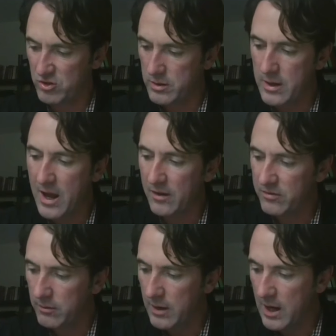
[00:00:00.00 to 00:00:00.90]

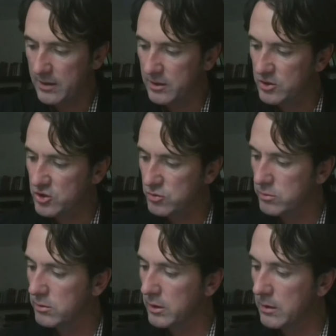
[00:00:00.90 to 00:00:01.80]
Nasser acting
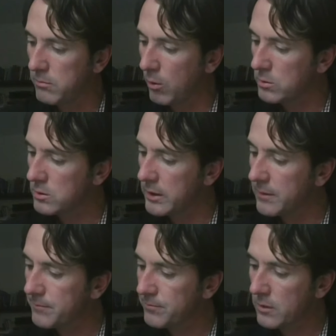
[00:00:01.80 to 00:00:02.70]
shrewdly,
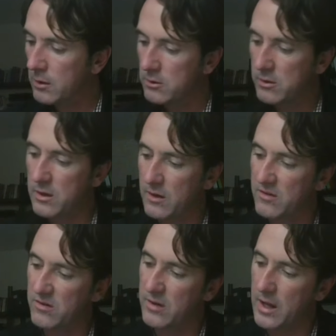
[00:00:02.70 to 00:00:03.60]
boldly, to the
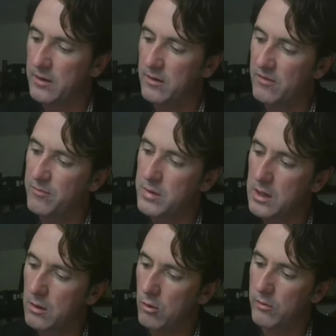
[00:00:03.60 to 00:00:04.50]
extent of
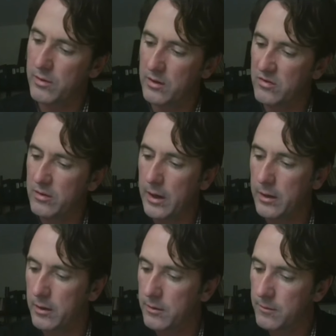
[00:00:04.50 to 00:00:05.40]
being
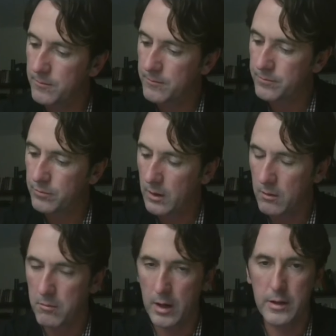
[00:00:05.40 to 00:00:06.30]
overextended
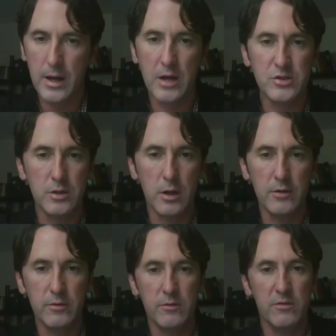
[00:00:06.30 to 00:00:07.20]
by
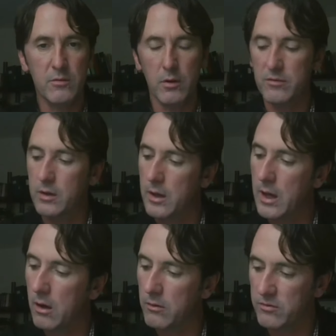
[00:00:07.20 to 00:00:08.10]
nationalizing the Suez
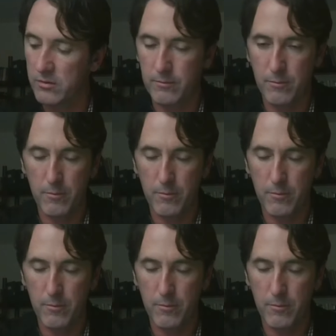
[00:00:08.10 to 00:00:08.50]
Canal. It was a